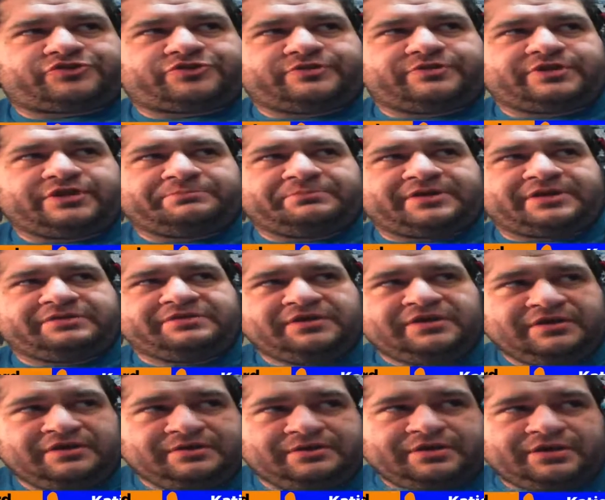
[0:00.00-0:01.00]
the show, not me.
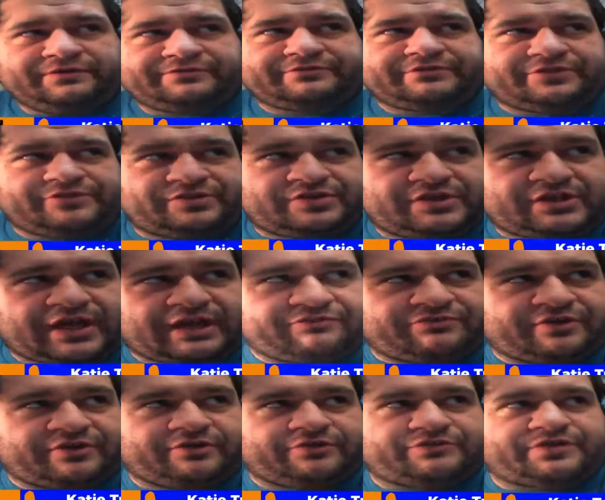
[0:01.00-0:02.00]
Of course, he'd
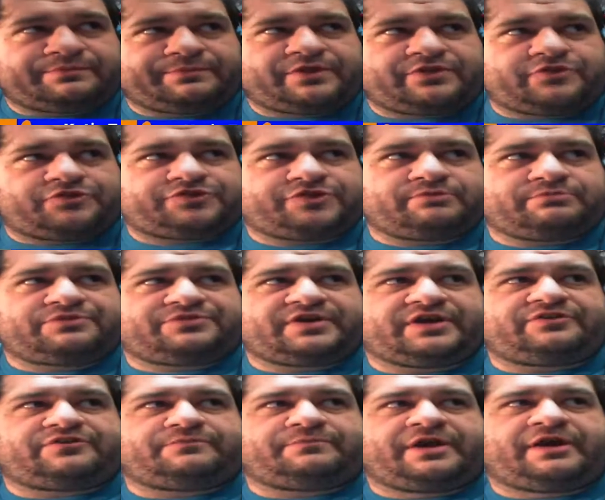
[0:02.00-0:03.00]
have to host some other show
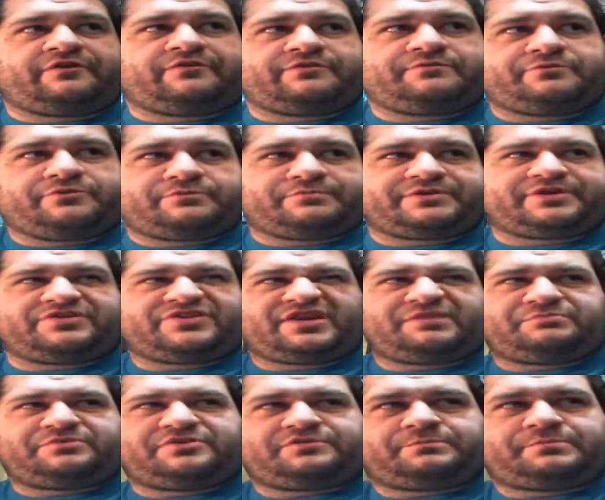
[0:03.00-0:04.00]
besides the Malliard Report, because
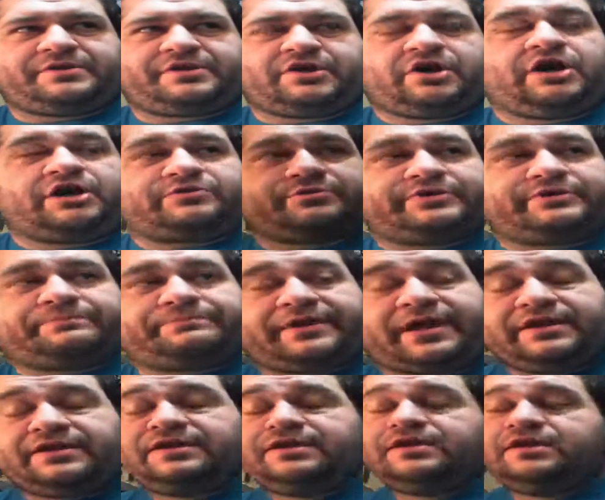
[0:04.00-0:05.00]
that'd just been awkward.
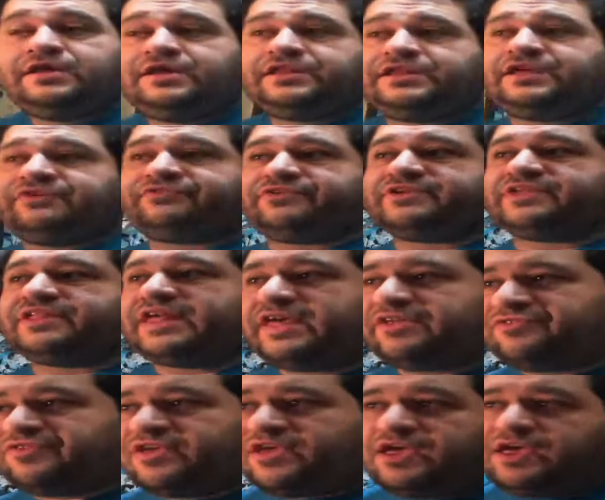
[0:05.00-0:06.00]
But
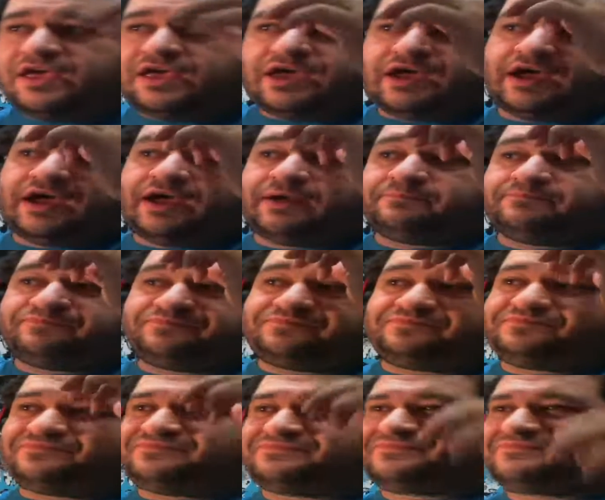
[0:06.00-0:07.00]
nevertheless, have
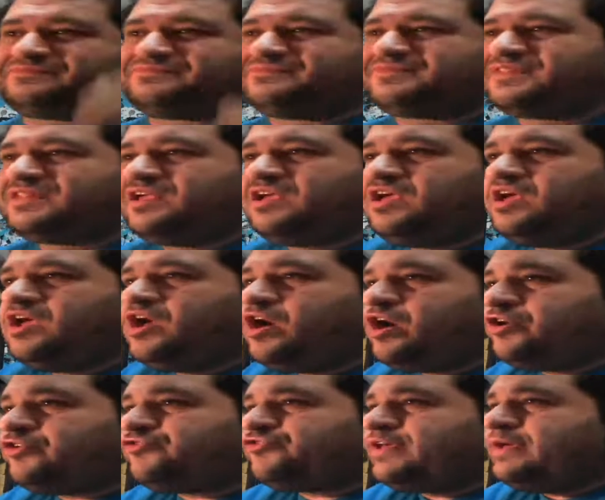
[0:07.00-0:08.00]

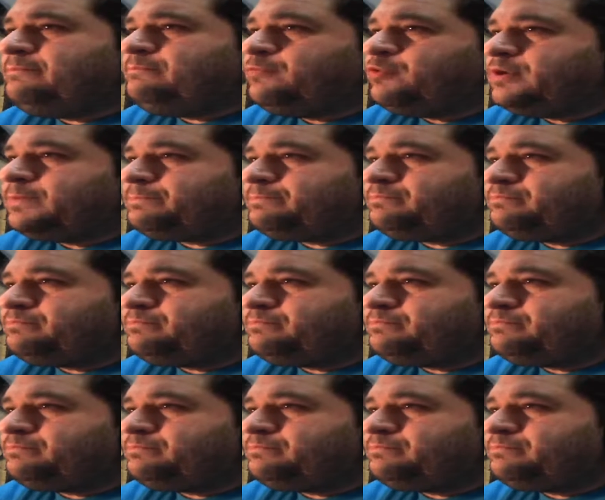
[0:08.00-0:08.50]
some